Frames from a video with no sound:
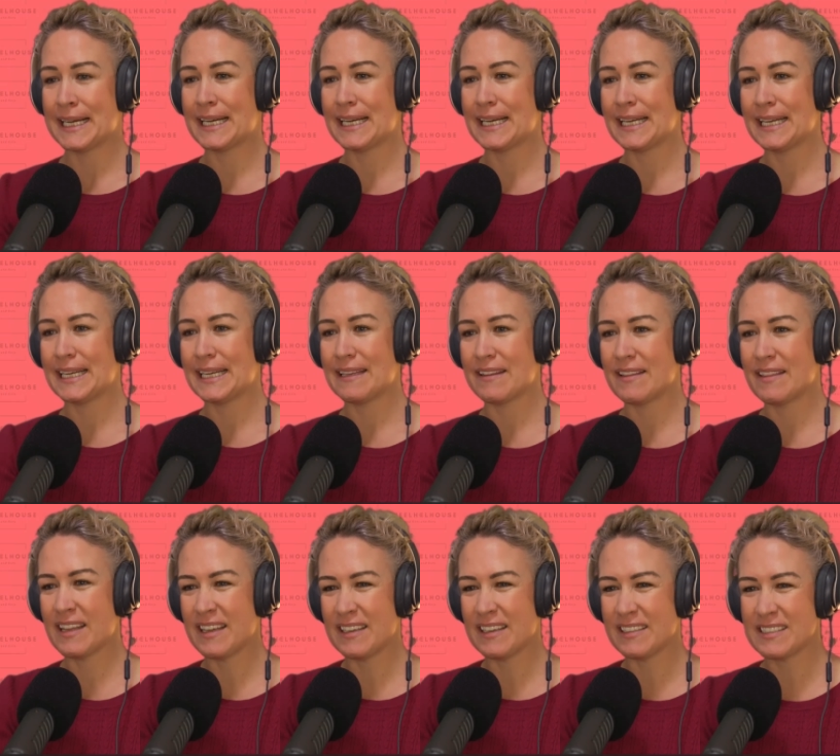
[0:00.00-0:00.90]
uh,
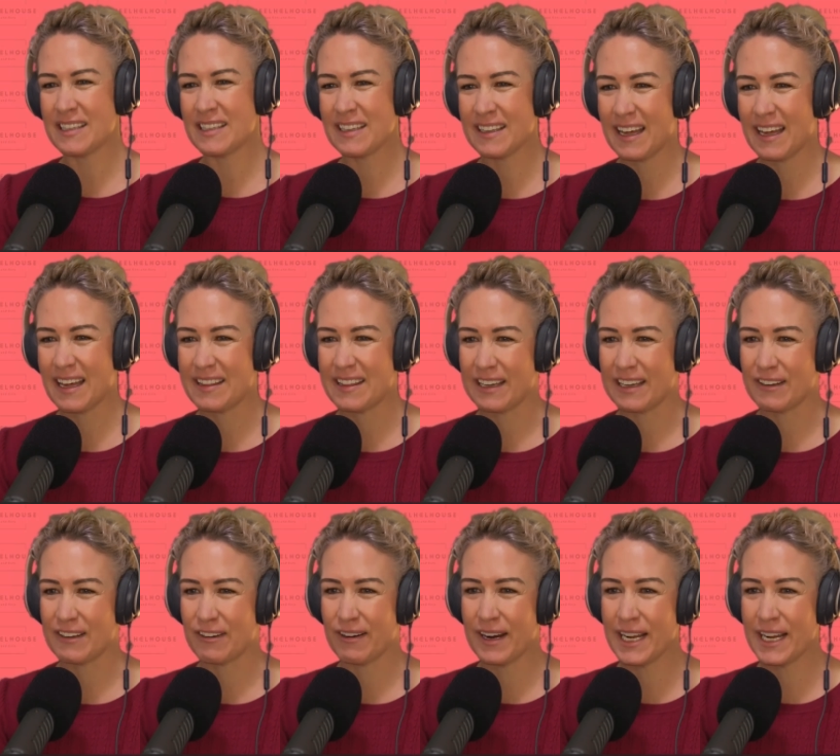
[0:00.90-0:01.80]
they just like they had their
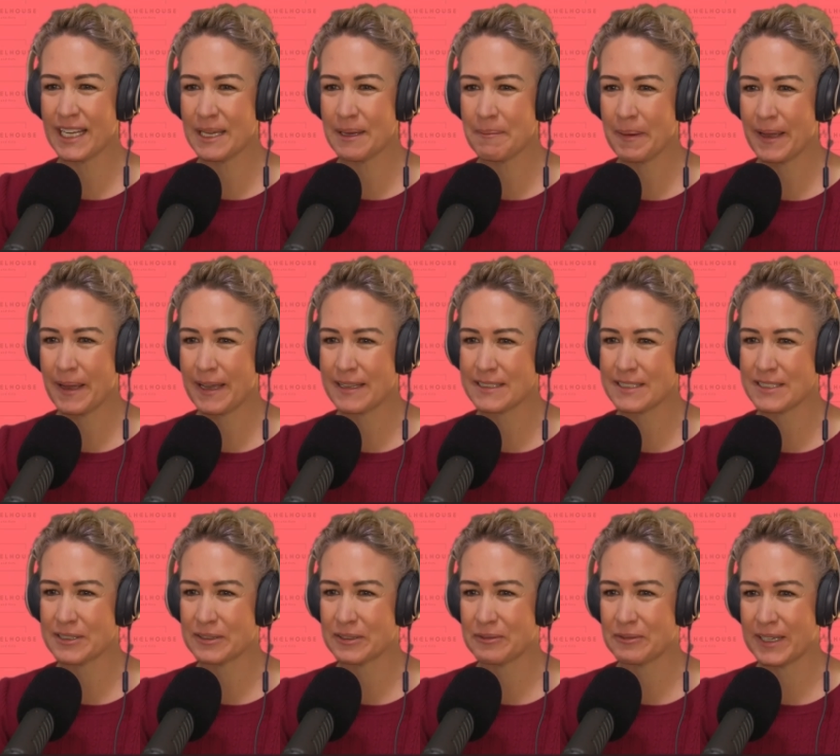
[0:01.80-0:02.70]
cranky
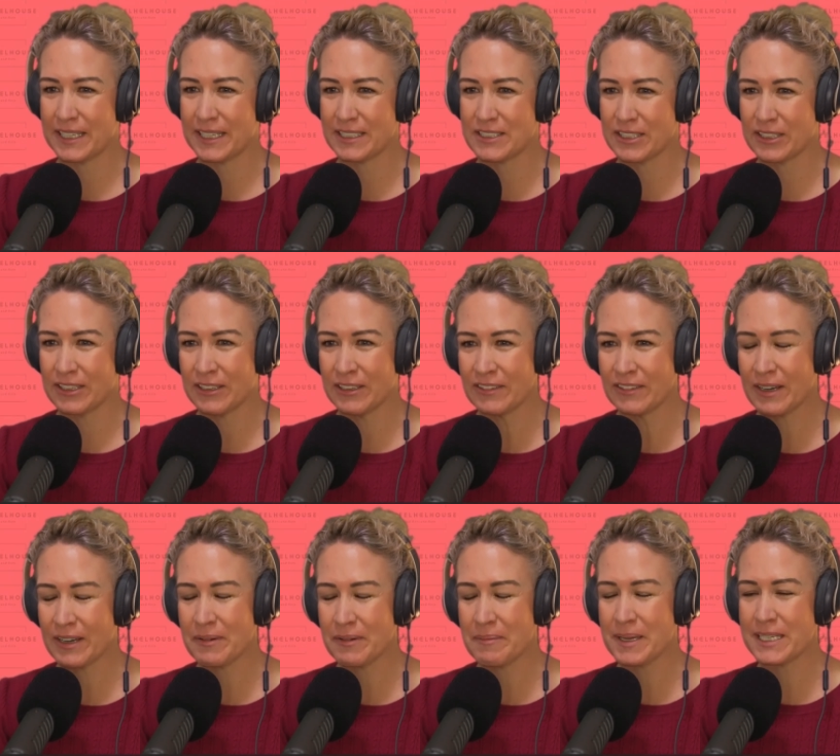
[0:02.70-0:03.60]
pants on a week, Joel.
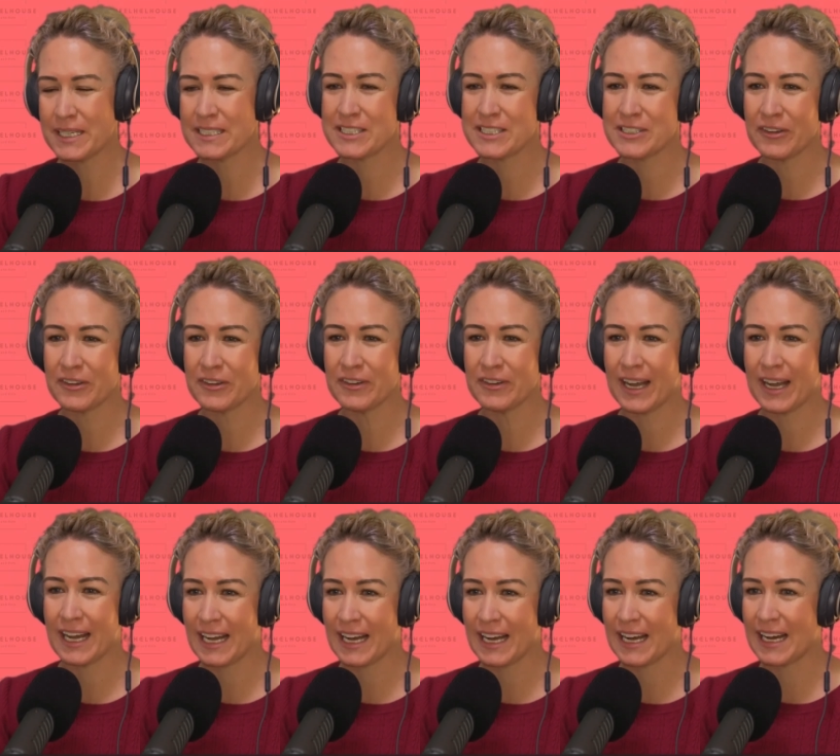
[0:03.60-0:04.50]
They were being so
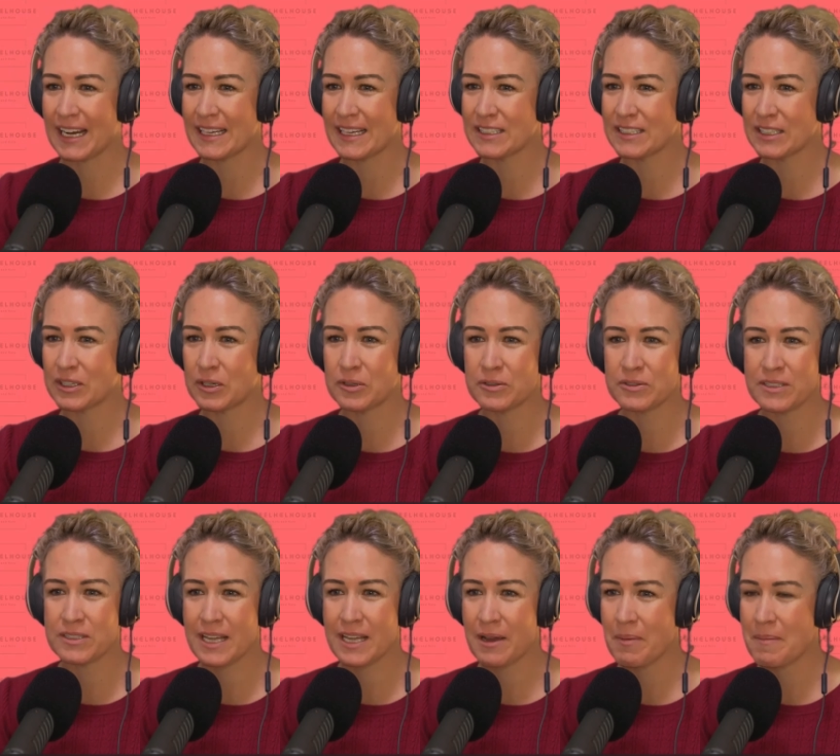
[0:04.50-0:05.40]
hard, the
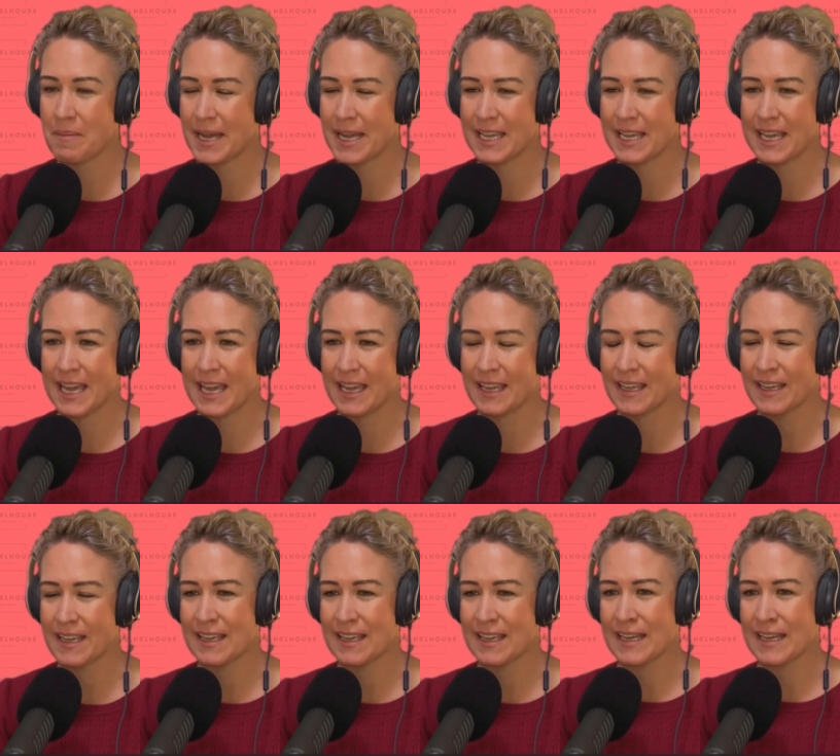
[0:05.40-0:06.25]
calls they were making.